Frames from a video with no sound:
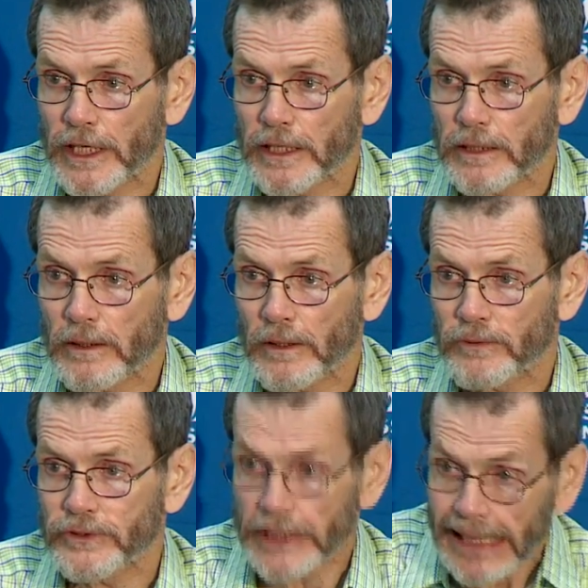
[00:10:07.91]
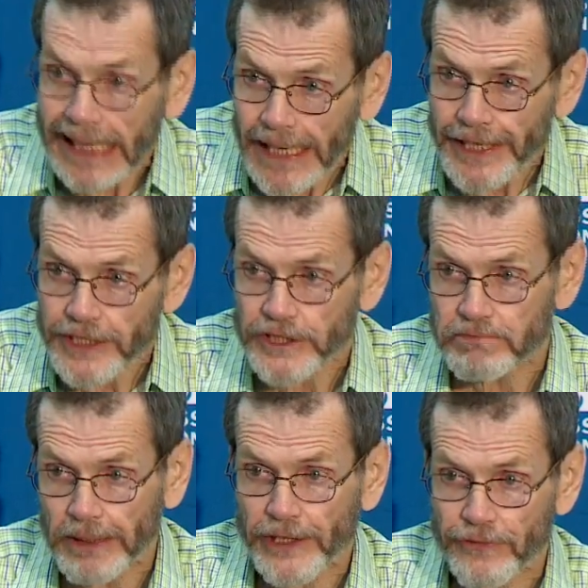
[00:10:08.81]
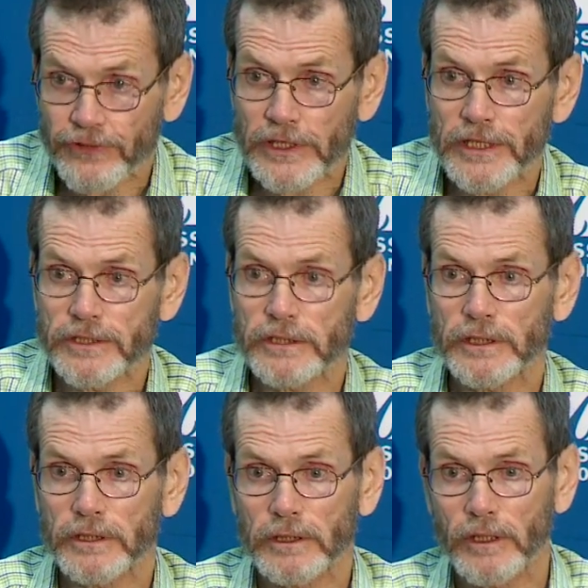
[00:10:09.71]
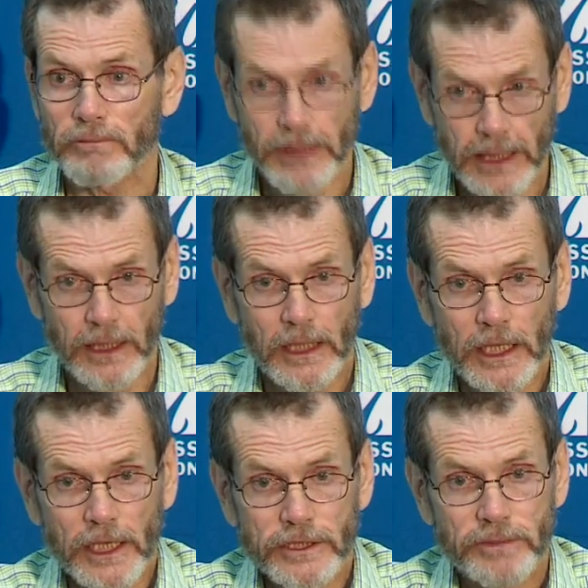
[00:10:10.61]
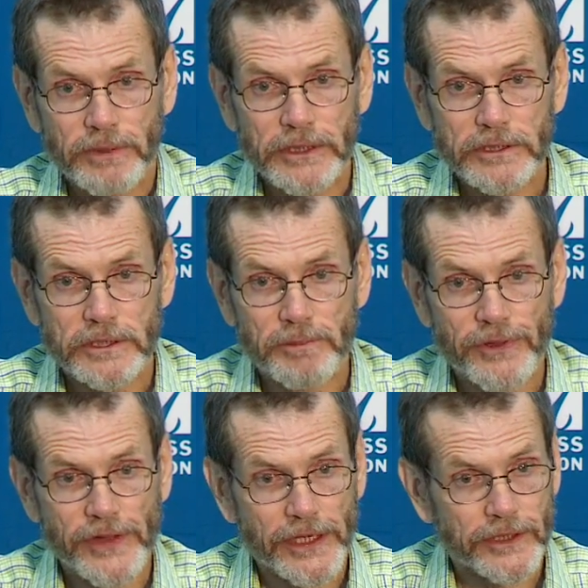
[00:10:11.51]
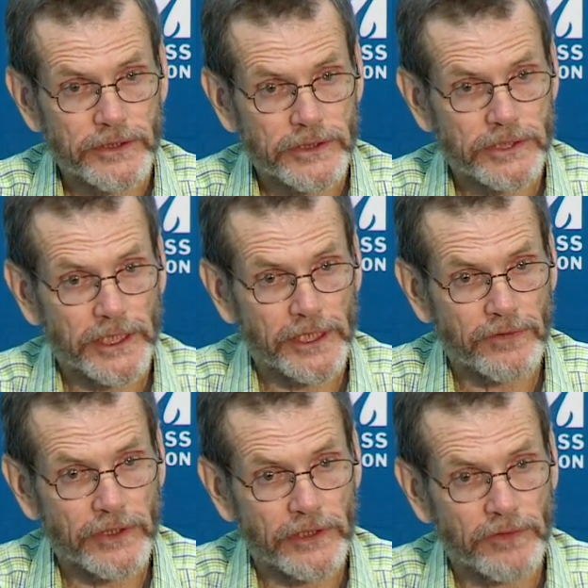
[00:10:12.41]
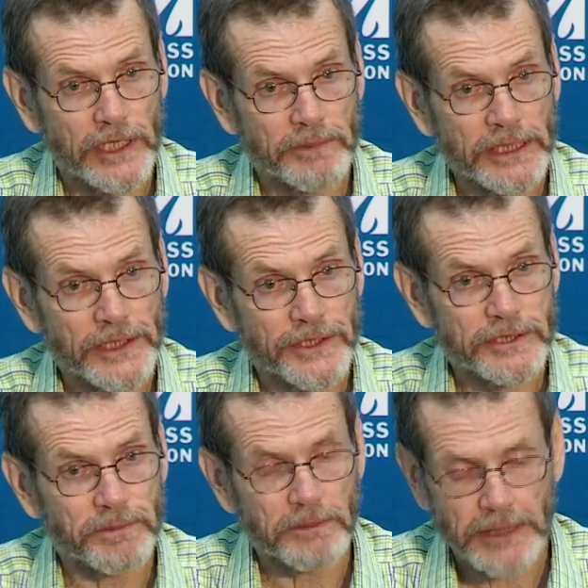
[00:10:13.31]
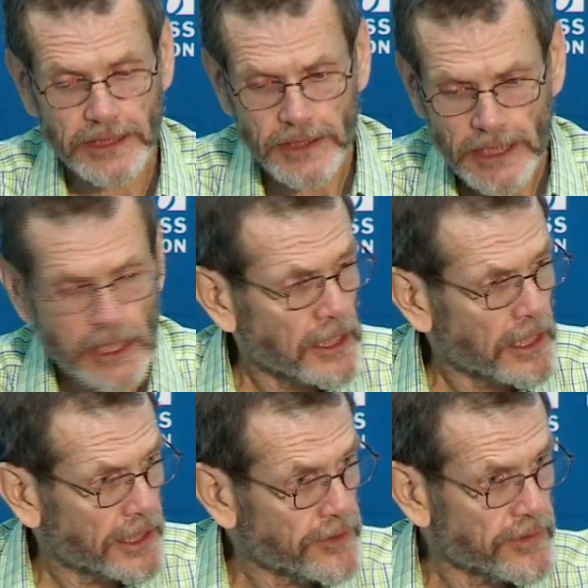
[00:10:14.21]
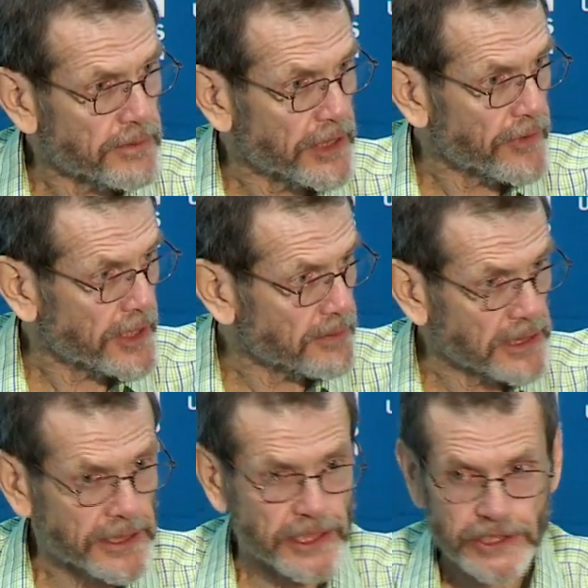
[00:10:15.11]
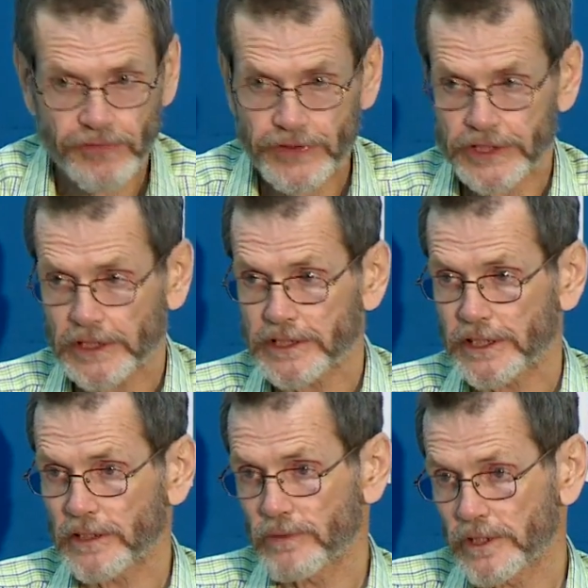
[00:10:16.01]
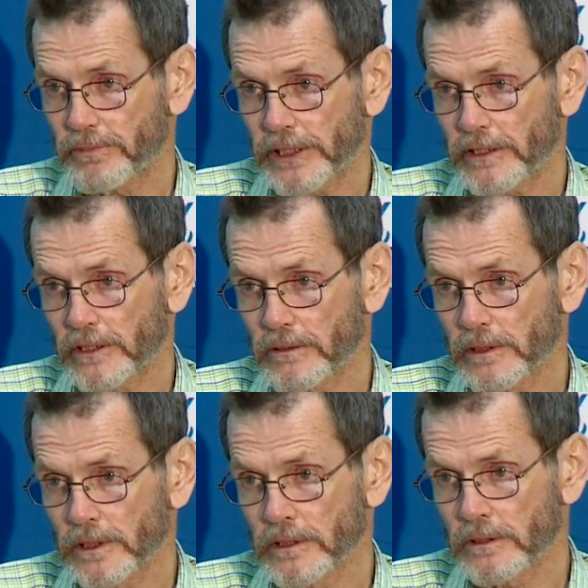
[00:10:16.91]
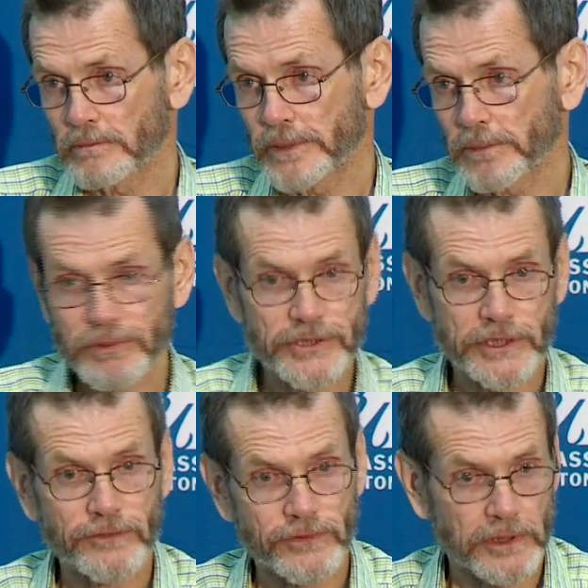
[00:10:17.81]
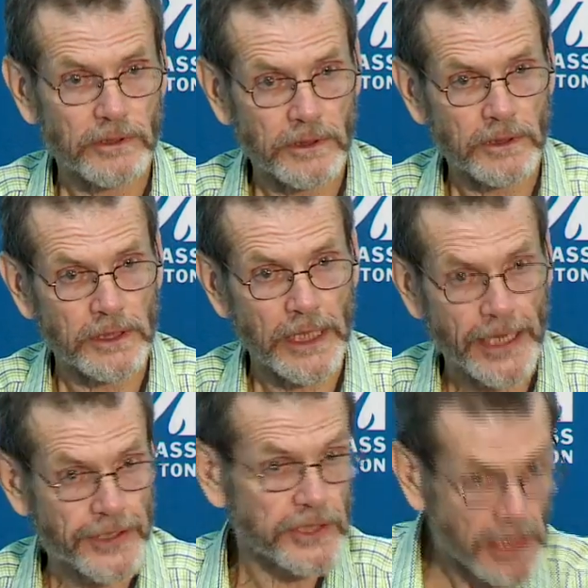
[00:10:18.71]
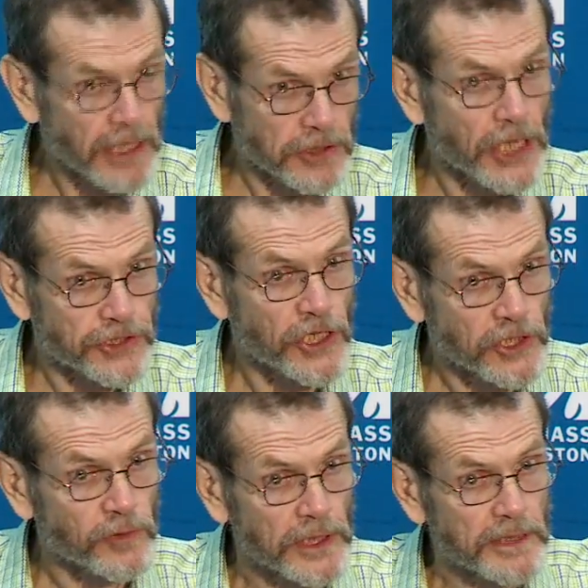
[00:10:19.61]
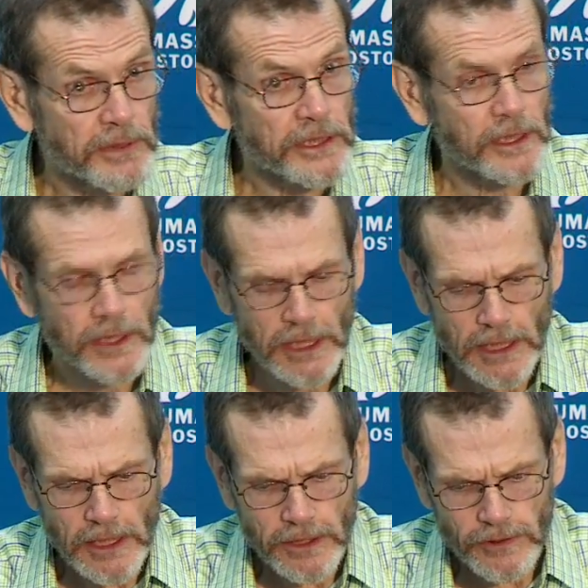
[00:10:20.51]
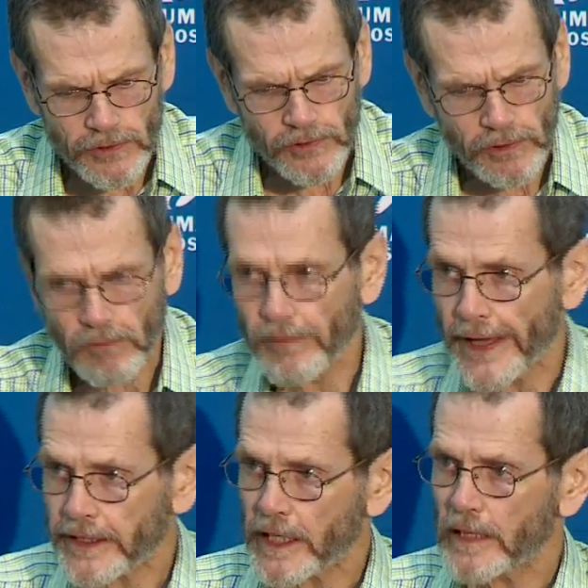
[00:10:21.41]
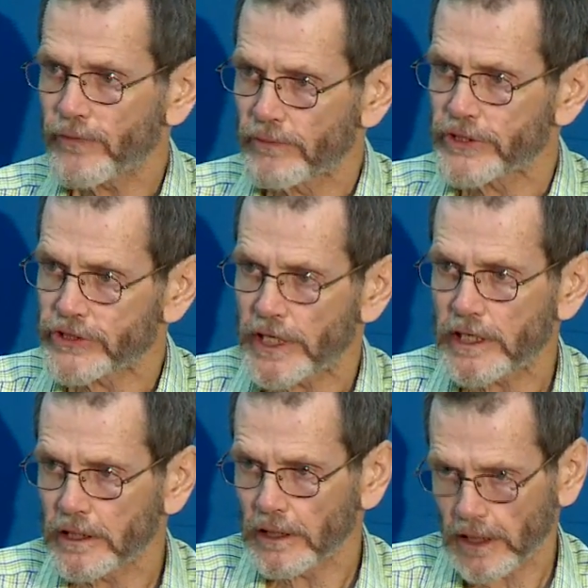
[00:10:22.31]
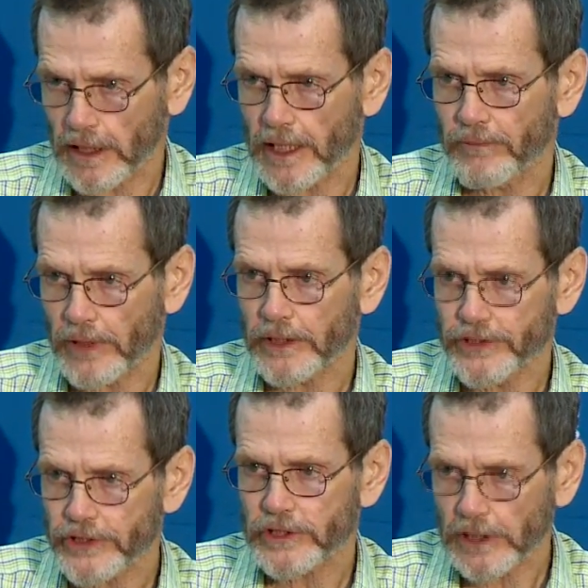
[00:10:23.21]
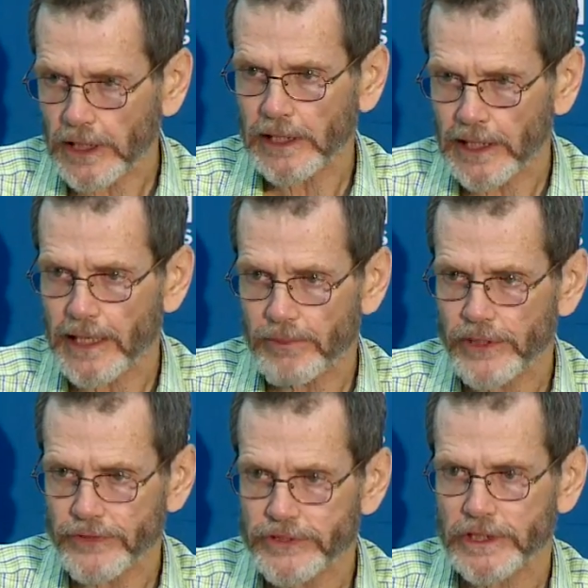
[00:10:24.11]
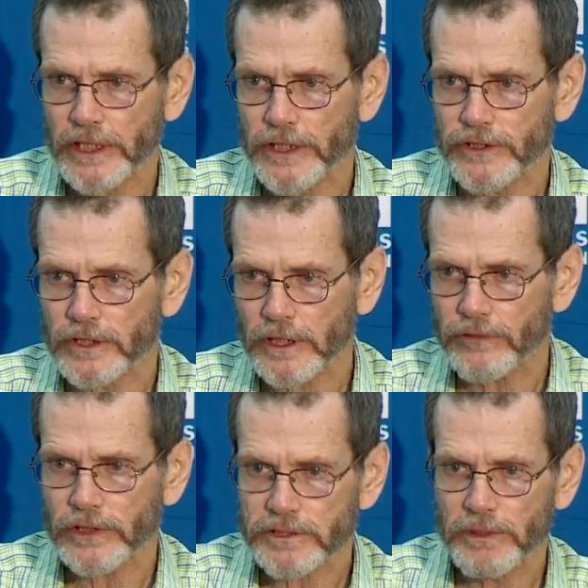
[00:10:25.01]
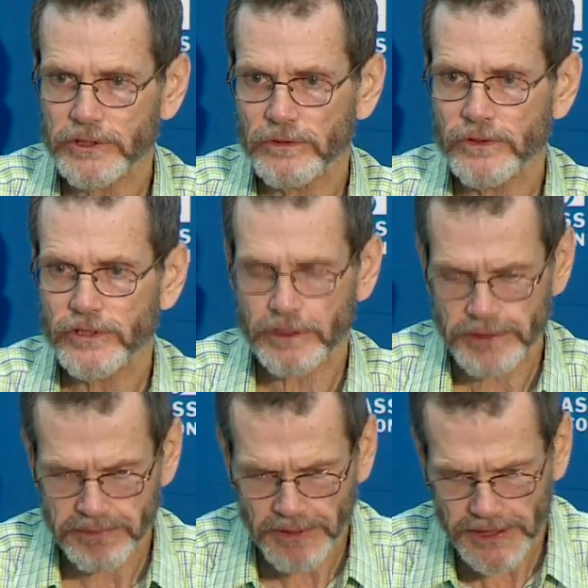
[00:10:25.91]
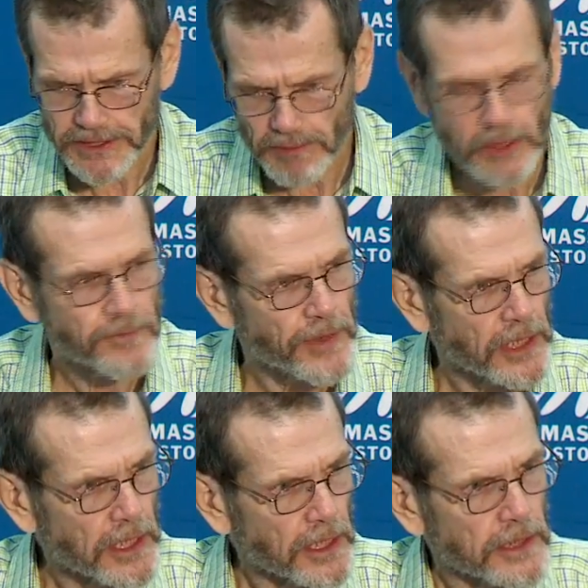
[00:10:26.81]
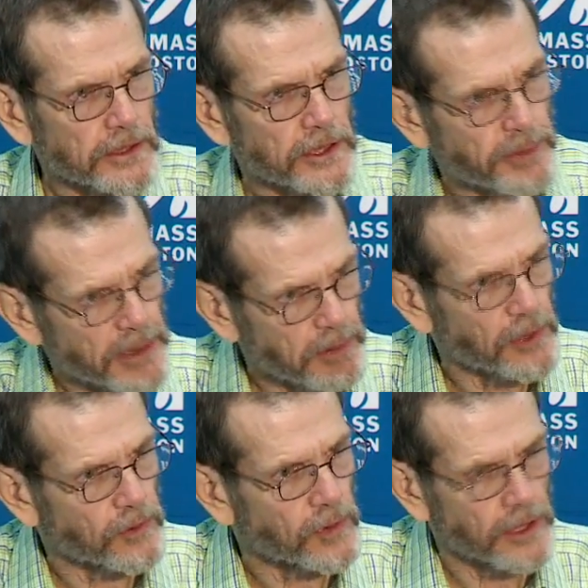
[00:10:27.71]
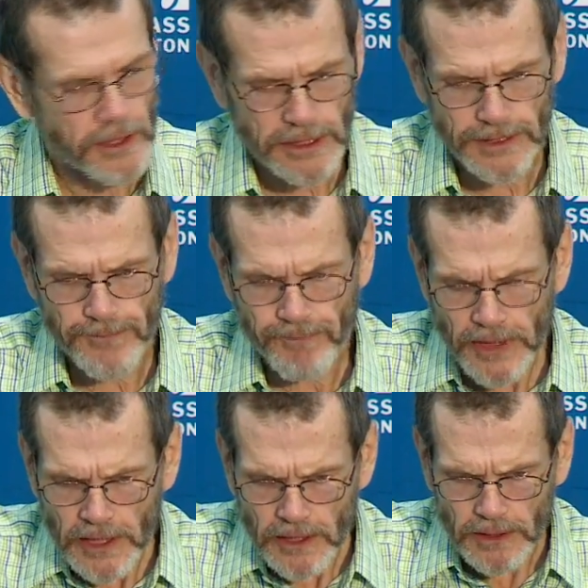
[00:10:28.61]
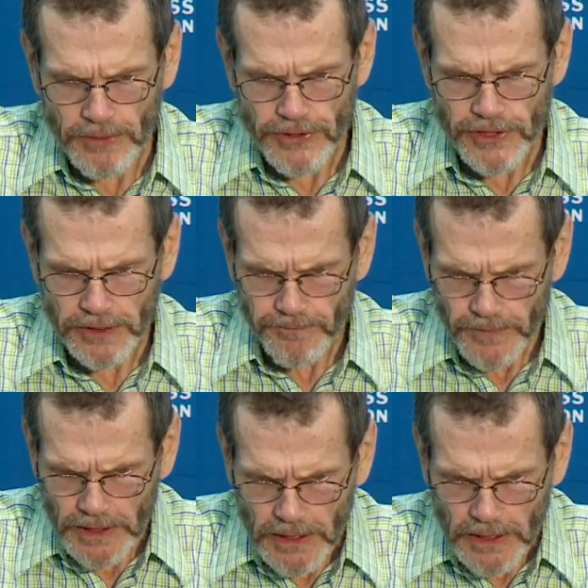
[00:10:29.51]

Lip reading: I was inclined just by default to be sympathetic to the side of the environmentalists, but I knew that my credibility as a facilitator would depend on being perceived as and genuinely being neutral. Well, that came from just taking a consistently collaborative stance and giving as much ownership as possible to the people who were emerging.